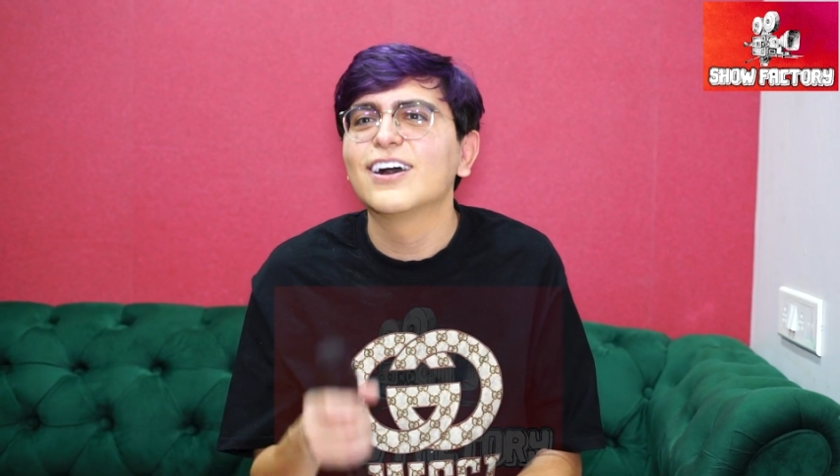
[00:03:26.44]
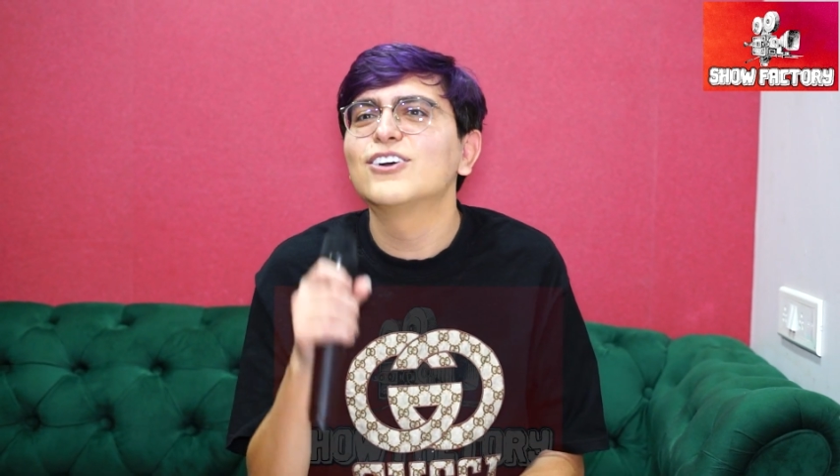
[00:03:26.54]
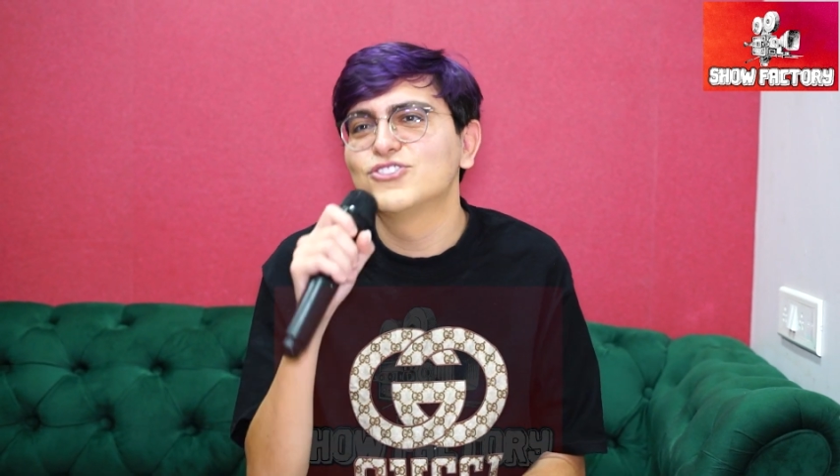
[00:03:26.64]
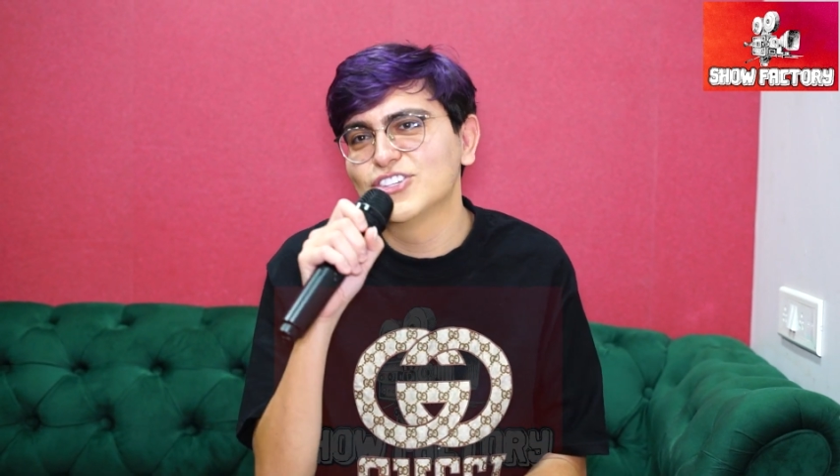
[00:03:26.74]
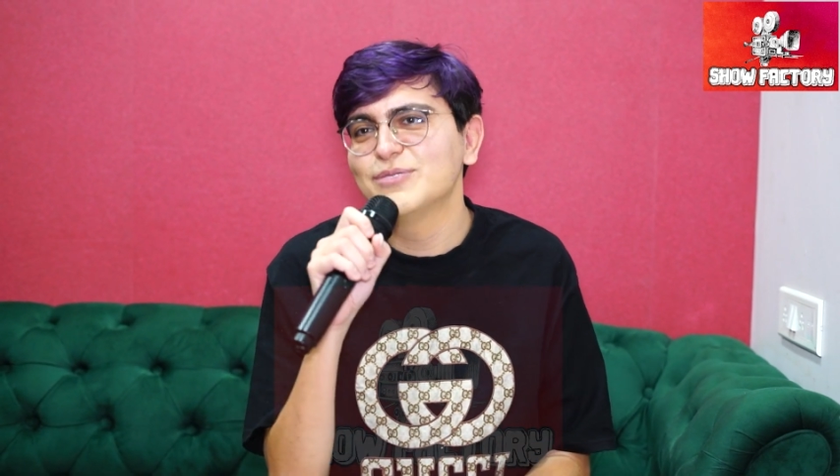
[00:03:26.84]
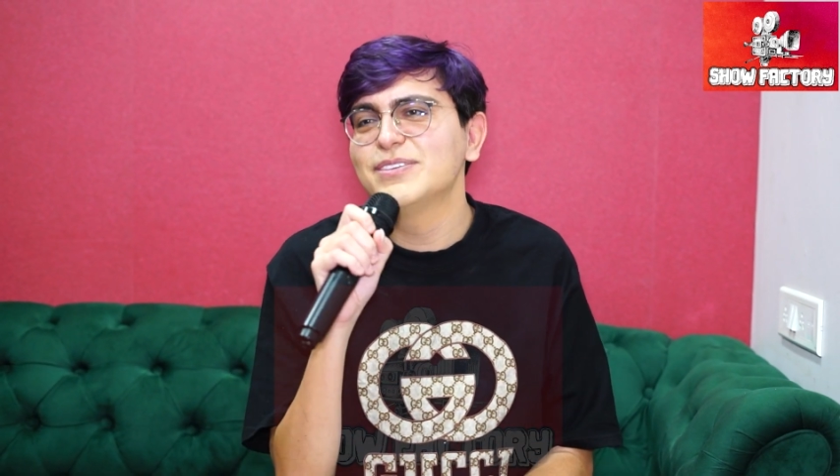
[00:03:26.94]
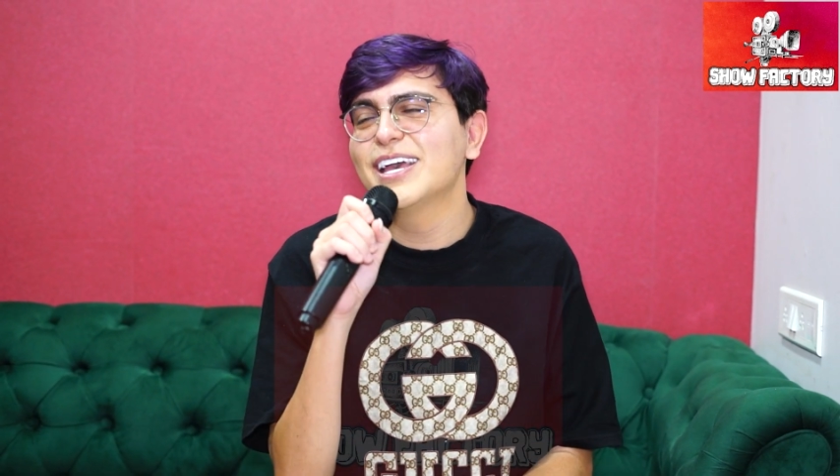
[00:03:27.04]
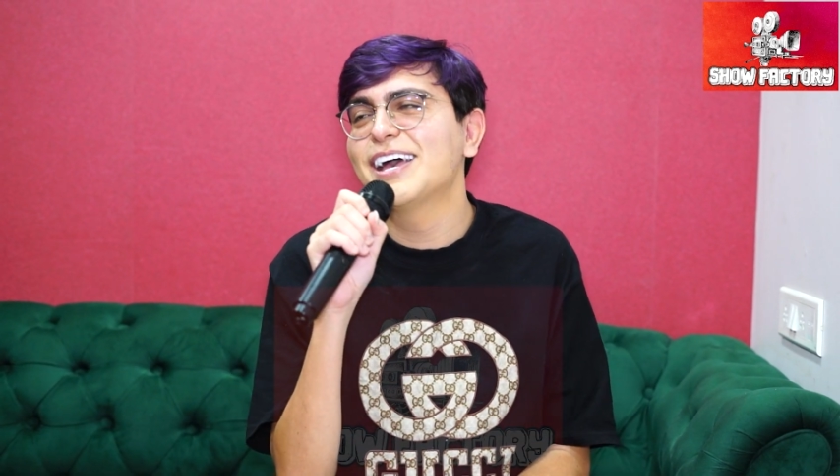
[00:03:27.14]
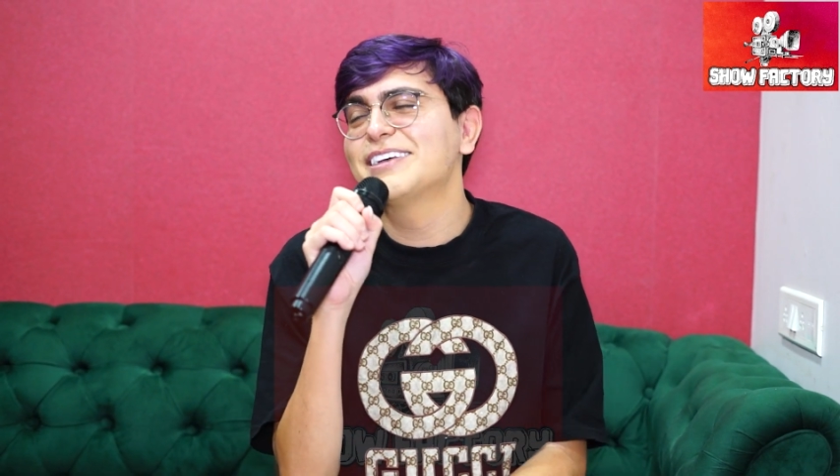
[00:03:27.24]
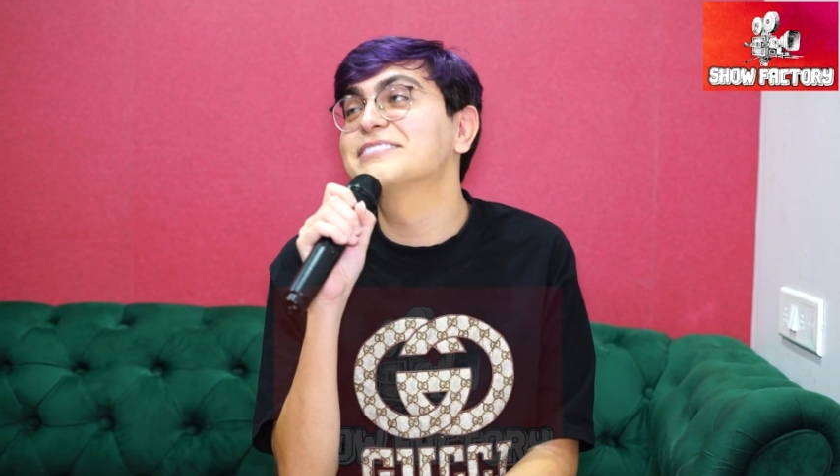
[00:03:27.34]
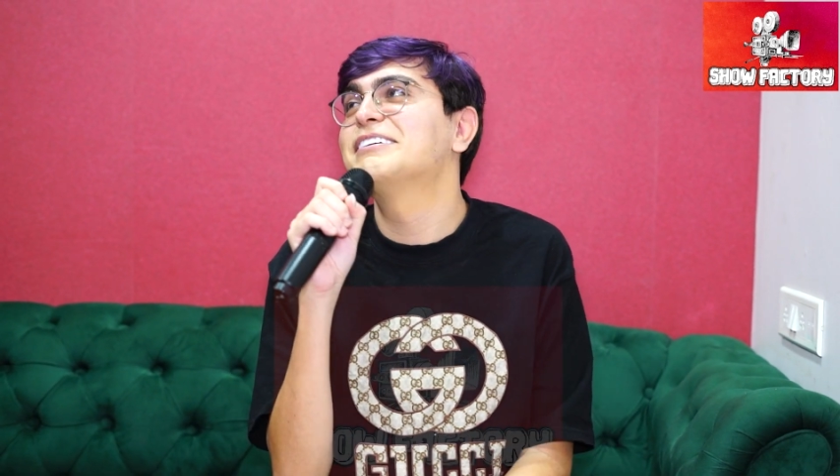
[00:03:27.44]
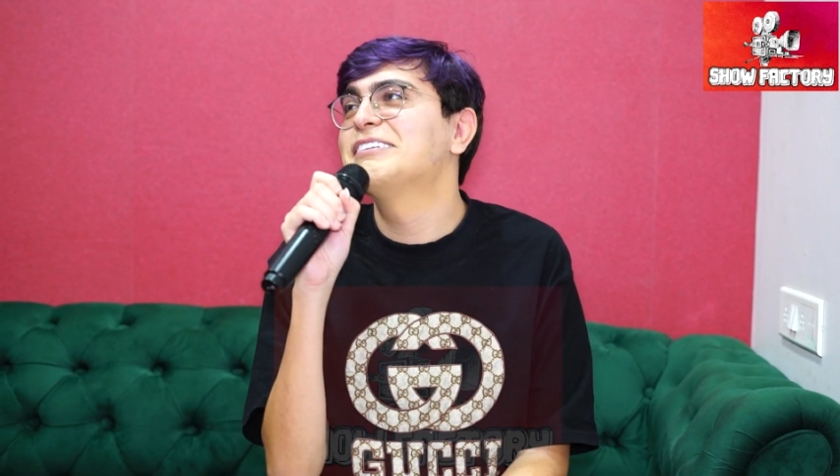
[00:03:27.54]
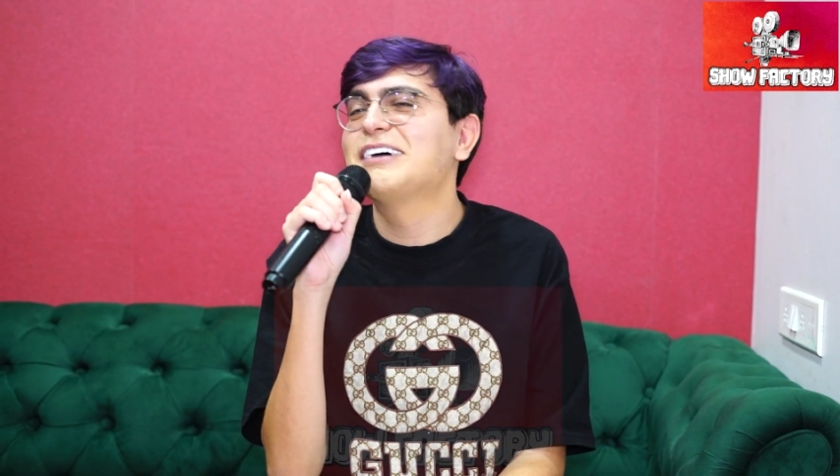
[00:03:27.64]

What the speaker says: Oh, gym, yes. Oh,